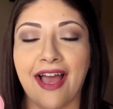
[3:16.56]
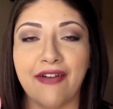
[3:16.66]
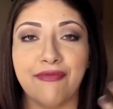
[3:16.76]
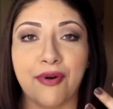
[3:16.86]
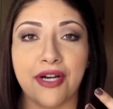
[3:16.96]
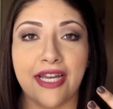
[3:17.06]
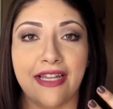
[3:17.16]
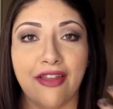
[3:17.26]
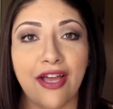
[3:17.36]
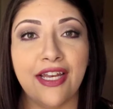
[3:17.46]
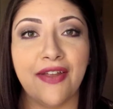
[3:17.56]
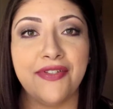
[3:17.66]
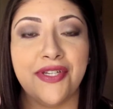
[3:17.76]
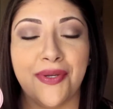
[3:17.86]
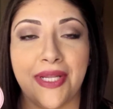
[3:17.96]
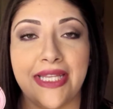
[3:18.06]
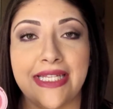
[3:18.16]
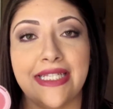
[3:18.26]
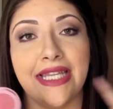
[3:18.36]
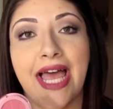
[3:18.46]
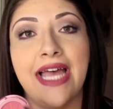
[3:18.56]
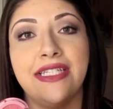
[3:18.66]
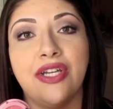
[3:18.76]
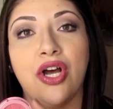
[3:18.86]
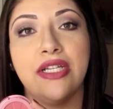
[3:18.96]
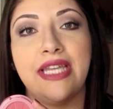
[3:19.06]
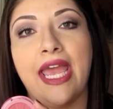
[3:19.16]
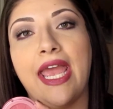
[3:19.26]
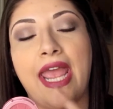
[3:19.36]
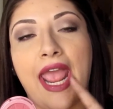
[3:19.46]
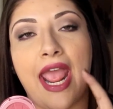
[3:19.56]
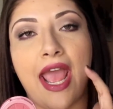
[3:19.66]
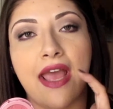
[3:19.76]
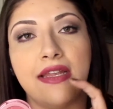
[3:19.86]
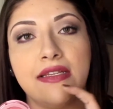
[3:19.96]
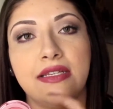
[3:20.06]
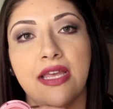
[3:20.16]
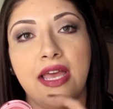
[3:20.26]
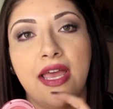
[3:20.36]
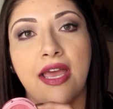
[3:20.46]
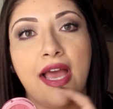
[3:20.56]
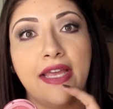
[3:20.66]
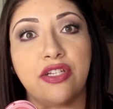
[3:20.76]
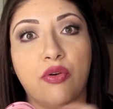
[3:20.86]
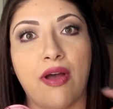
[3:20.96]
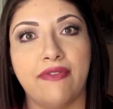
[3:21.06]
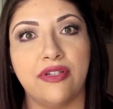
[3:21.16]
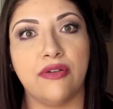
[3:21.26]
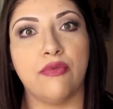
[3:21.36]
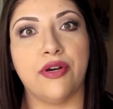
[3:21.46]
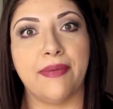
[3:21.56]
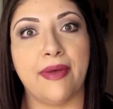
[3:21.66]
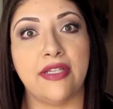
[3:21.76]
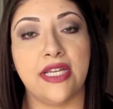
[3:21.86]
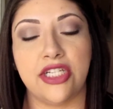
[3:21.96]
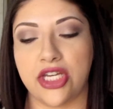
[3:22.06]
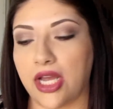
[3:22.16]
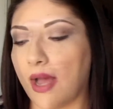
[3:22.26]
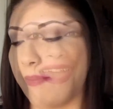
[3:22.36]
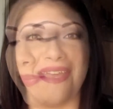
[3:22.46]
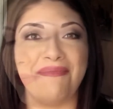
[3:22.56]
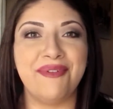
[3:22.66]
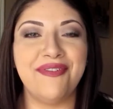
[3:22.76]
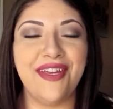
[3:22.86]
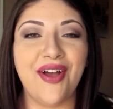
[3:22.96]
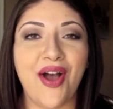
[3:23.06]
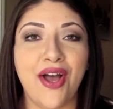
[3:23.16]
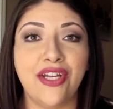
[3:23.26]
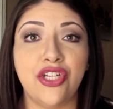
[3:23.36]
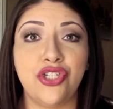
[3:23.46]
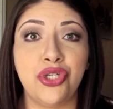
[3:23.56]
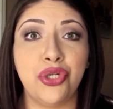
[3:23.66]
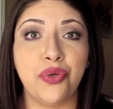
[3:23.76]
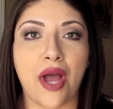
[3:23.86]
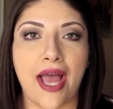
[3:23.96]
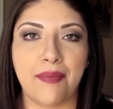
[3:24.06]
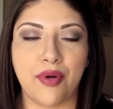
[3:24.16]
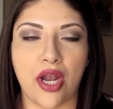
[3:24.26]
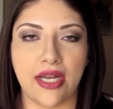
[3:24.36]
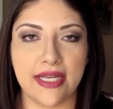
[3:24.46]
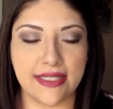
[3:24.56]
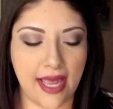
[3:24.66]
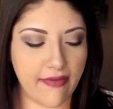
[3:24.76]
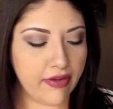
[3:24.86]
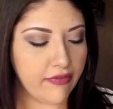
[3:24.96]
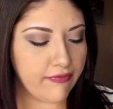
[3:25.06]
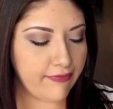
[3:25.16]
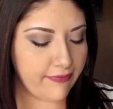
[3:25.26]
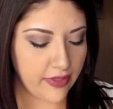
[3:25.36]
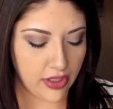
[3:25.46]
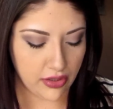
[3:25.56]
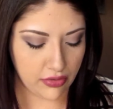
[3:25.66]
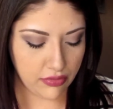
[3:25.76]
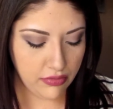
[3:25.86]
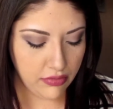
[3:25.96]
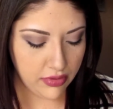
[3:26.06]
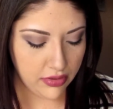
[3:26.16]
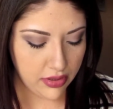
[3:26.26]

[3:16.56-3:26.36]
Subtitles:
I've worn it long enough to know that this lasts all day and I don't have to worry about touching. Okay, and moving on to eye products, I have a few.